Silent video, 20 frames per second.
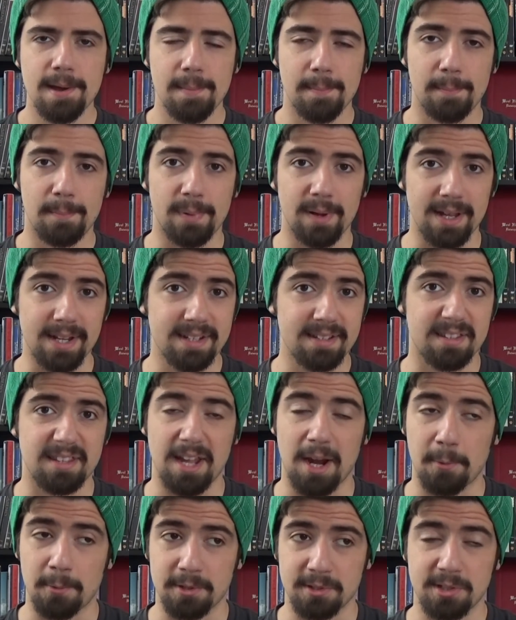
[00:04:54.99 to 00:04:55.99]
But
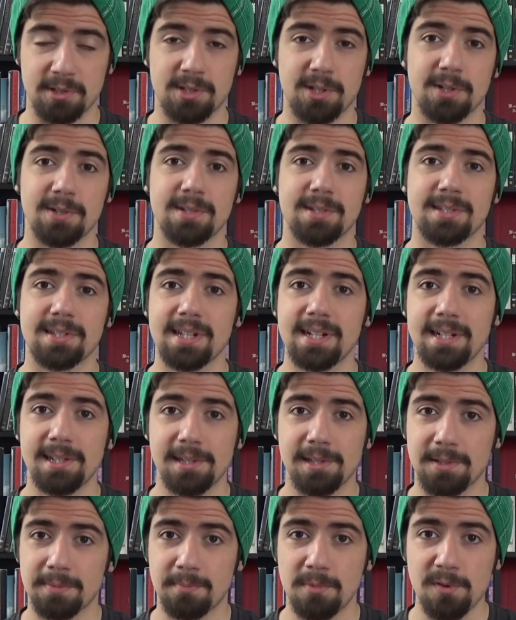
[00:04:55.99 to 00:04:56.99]
there was a certain scene in
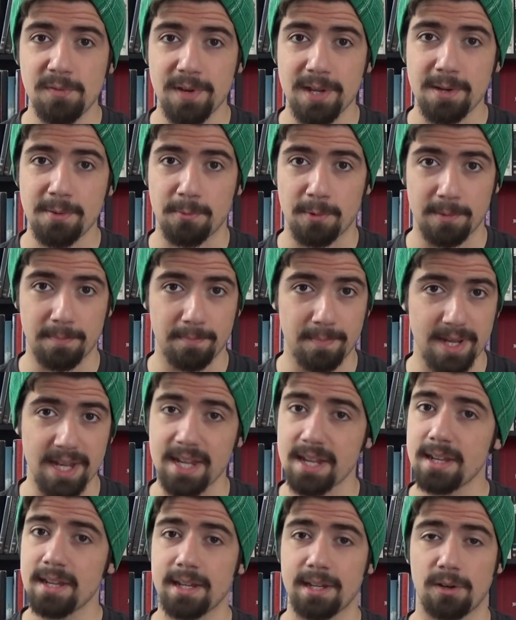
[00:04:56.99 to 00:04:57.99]
this movie where
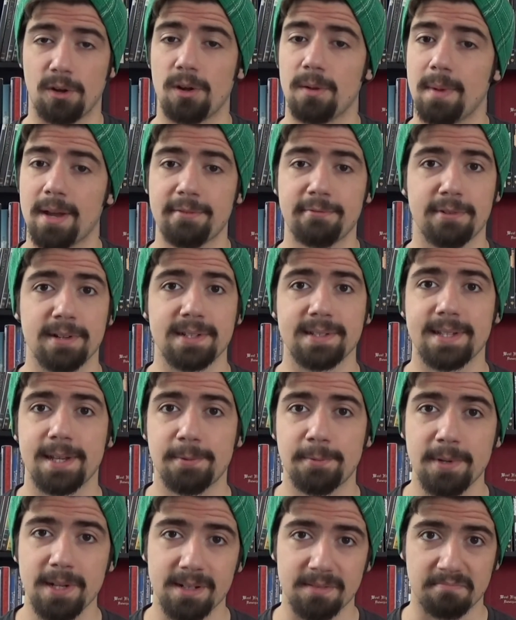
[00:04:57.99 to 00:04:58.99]
me and all my friends
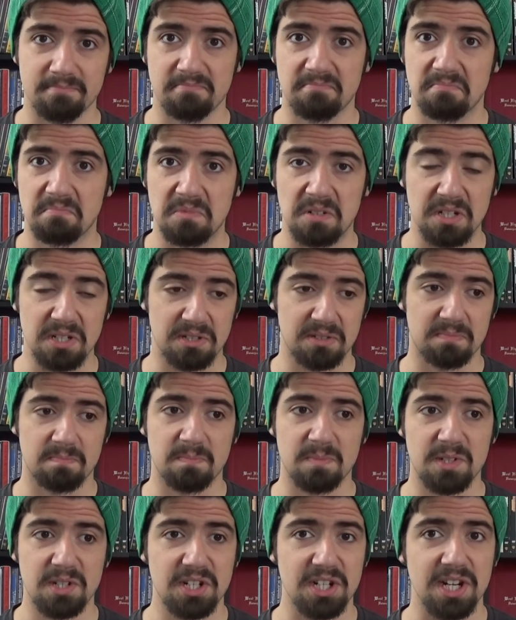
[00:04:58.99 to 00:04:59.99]
that went
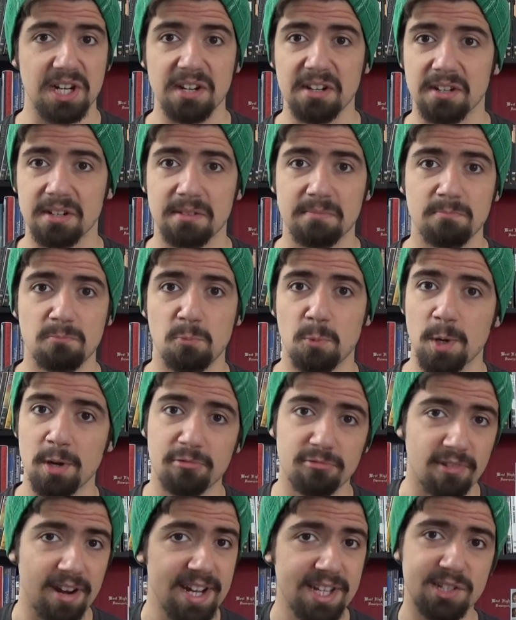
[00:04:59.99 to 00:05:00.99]
just cheered. We
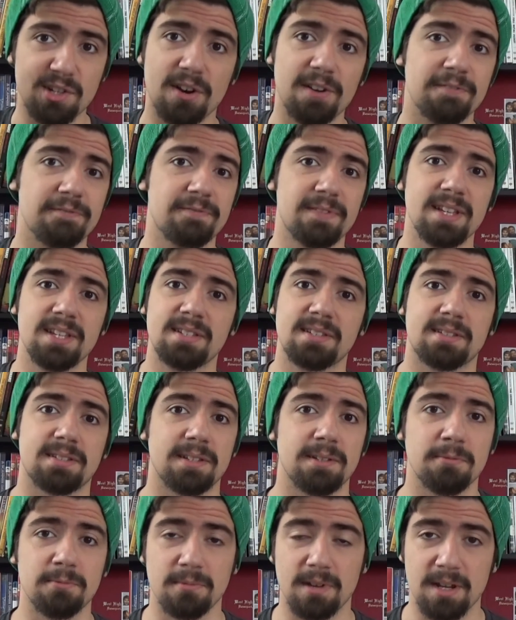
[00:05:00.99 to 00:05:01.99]
raised our fists
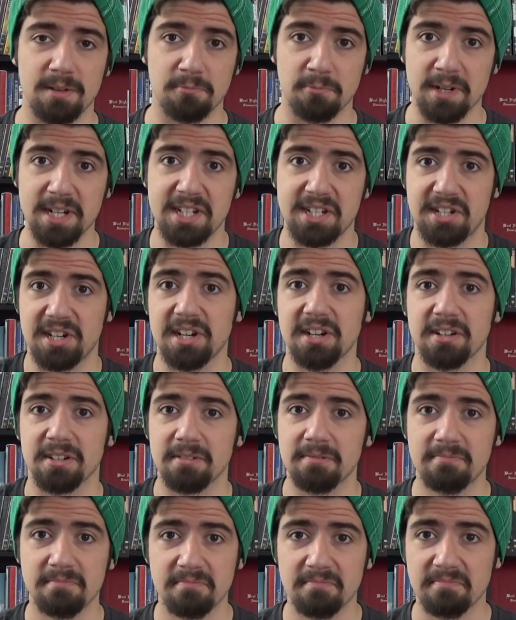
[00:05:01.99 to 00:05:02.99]
and we
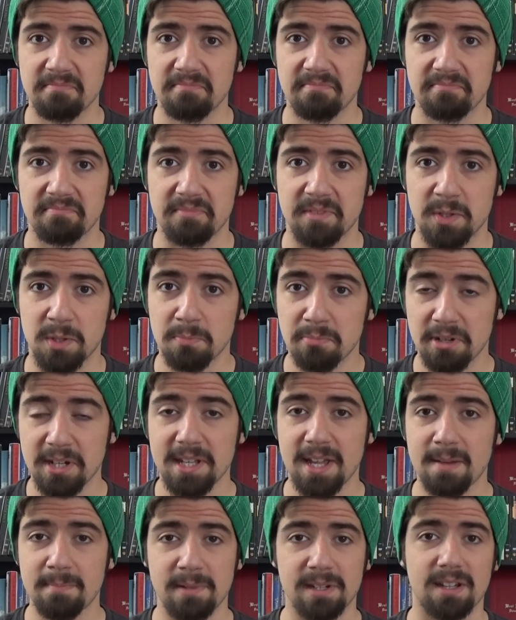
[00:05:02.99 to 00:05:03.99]
cheered. It was
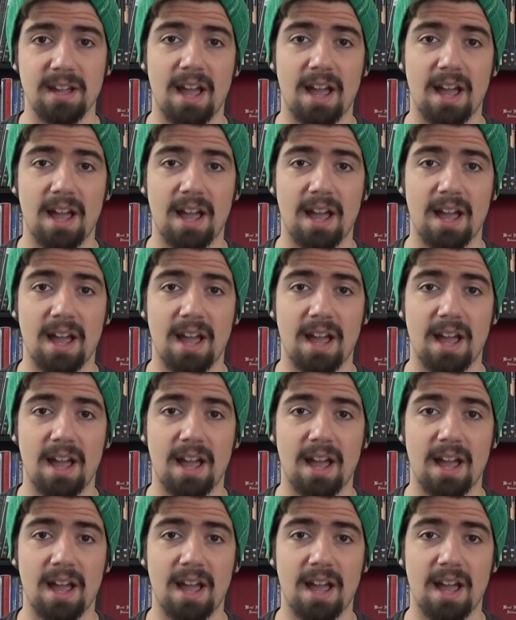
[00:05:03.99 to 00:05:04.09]
pretty epic.